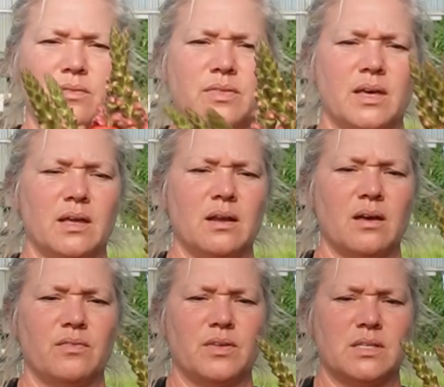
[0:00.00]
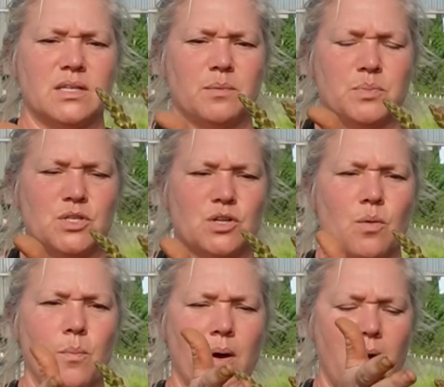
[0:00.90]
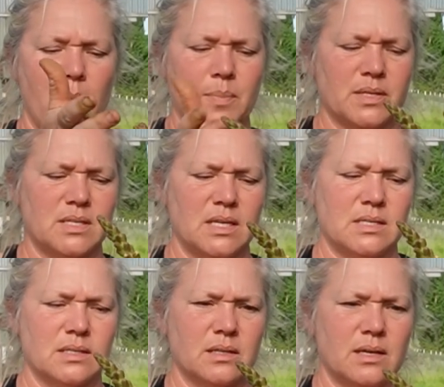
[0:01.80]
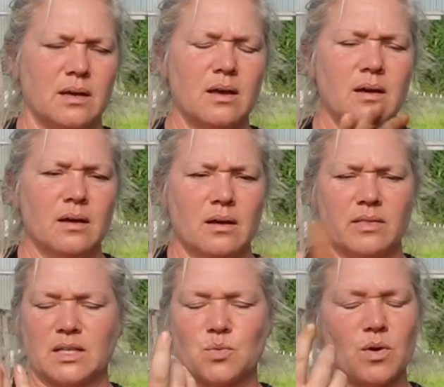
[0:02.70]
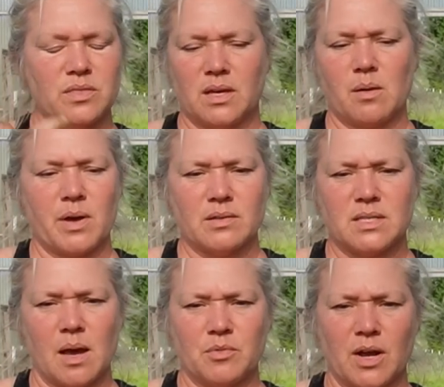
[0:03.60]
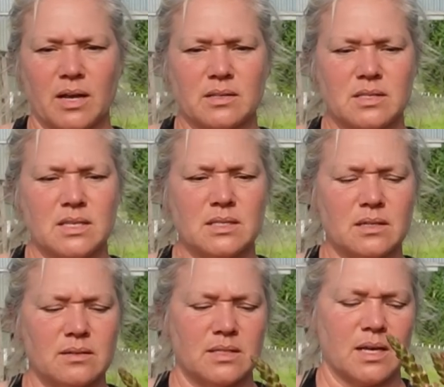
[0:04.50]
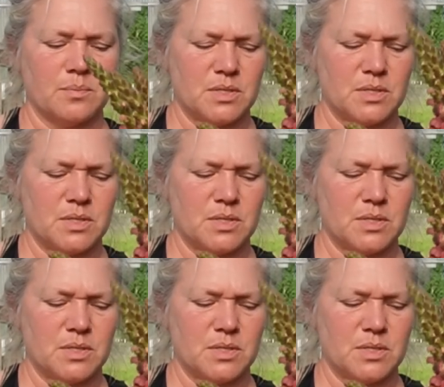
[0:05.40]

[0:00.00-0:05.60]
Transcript: then the tips don't pop as easily. That's one thing about snapdragons. These little tips